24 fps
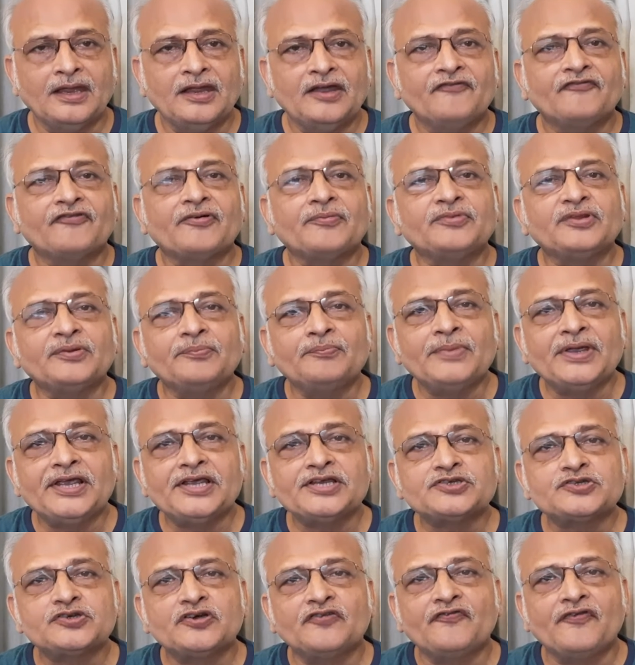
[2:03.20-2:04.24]
From the
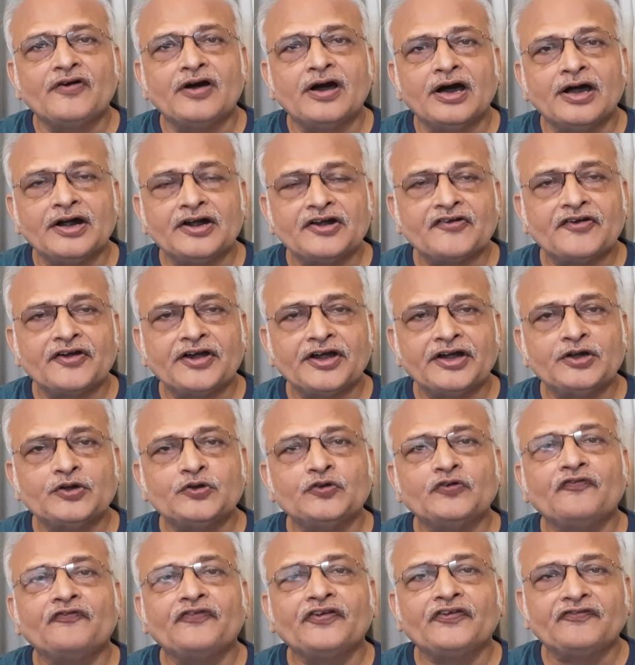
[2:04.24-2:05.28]
base of 100
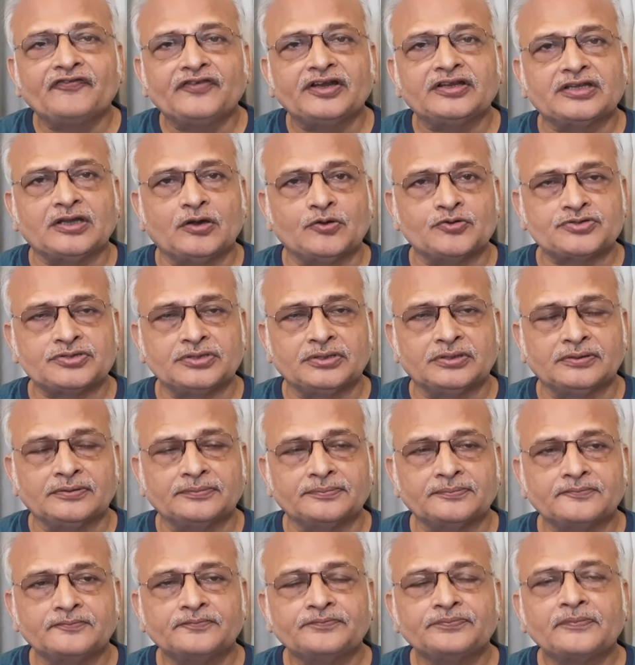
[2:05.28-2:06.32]
to 50,000.
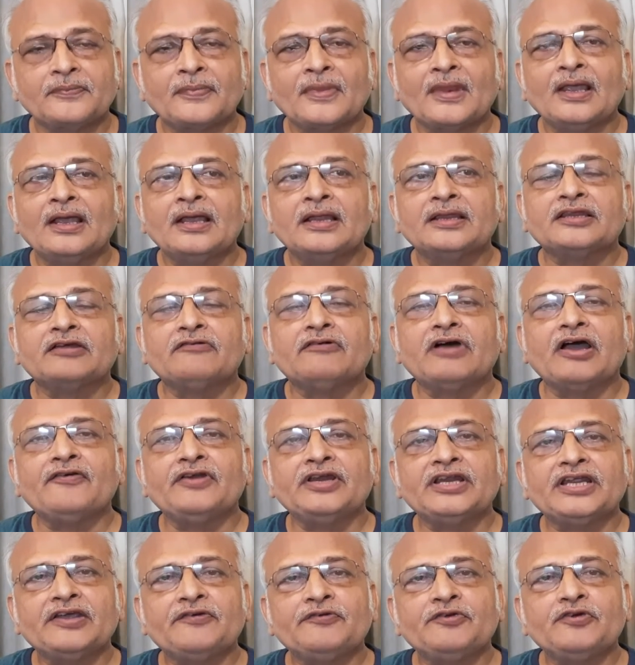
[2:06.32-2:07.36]
Now I
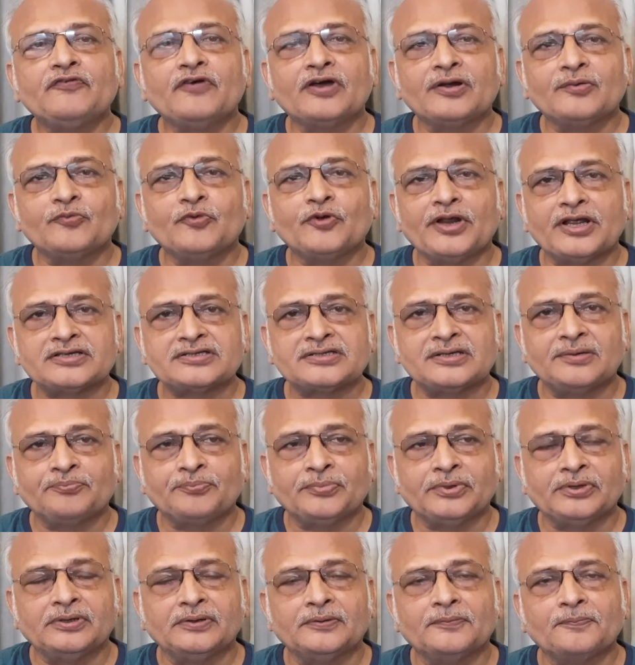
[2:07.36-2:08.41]
will give you one more
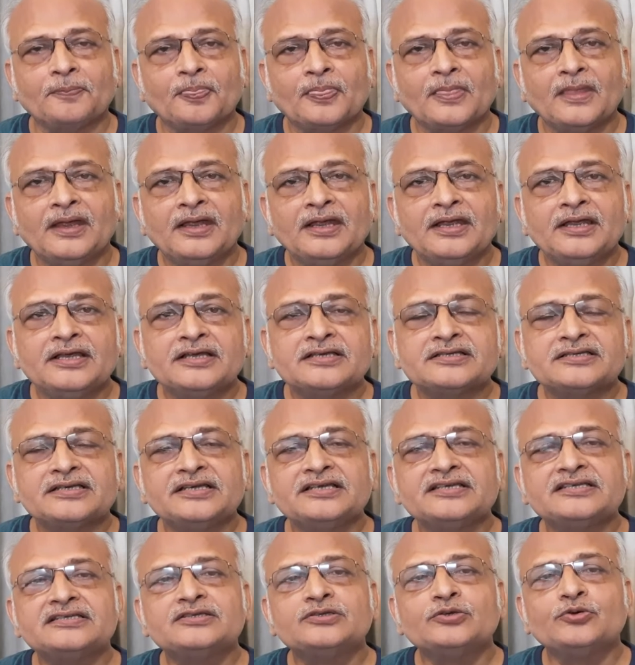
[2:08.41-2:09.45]
example.
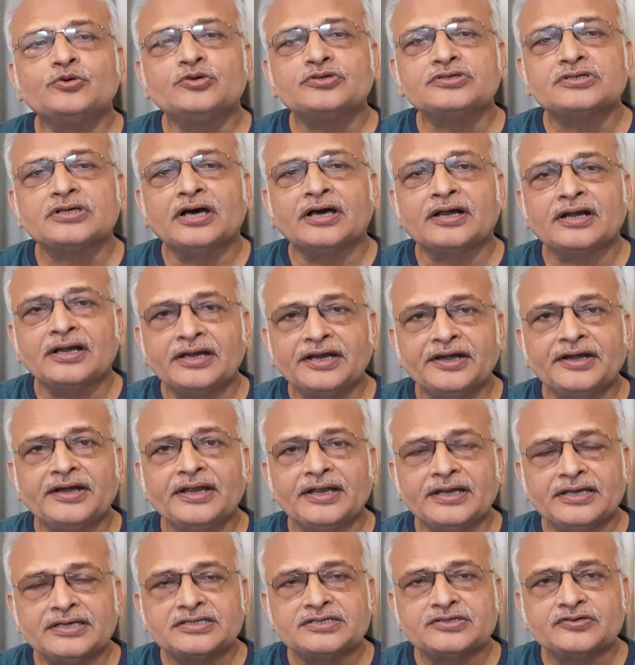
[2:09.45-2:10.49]
Since those early
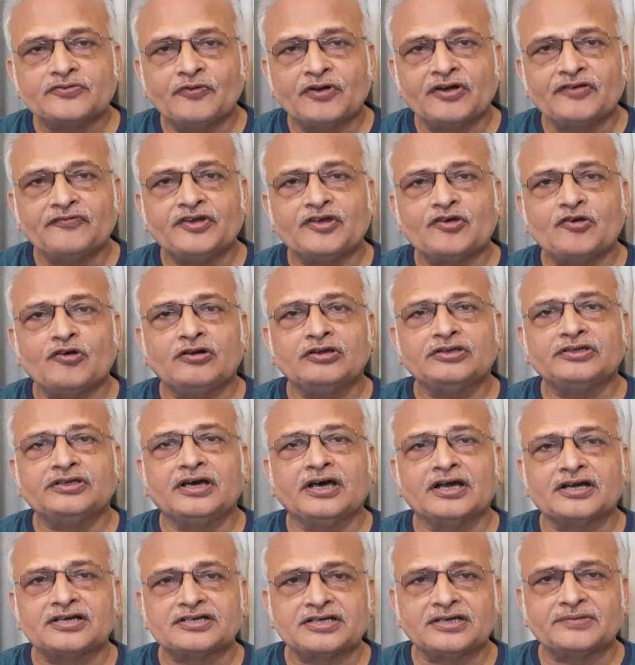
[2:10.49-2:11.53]
days, when we call the
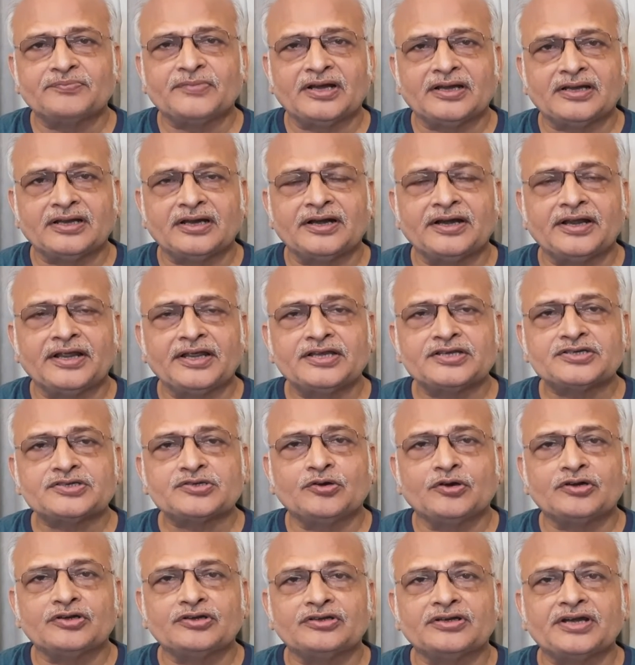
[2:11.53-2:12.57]
Harshad Mehta days
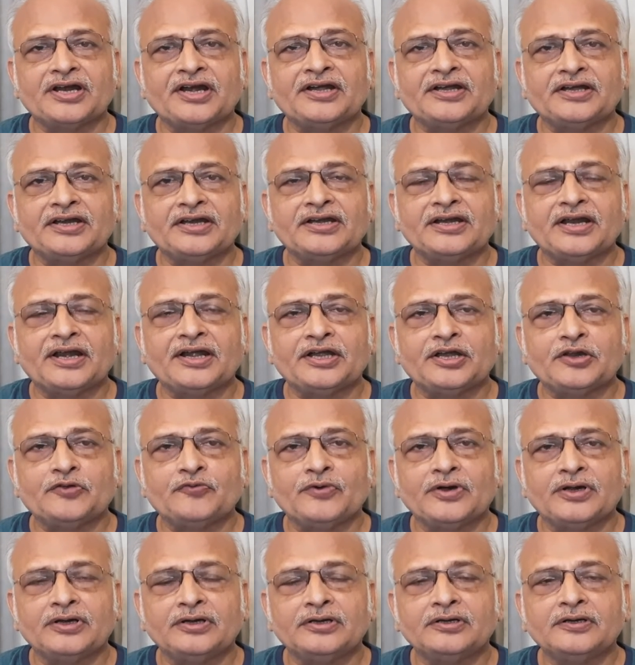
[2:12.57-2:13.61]
or the
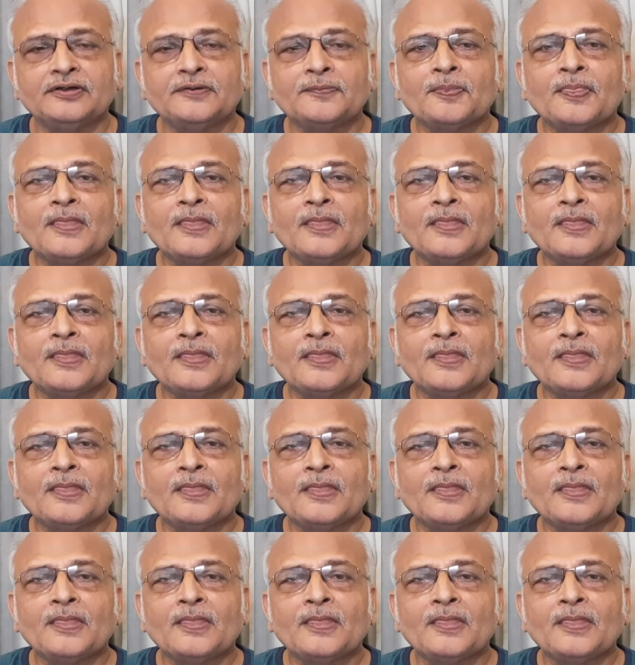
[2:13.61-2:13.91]
1991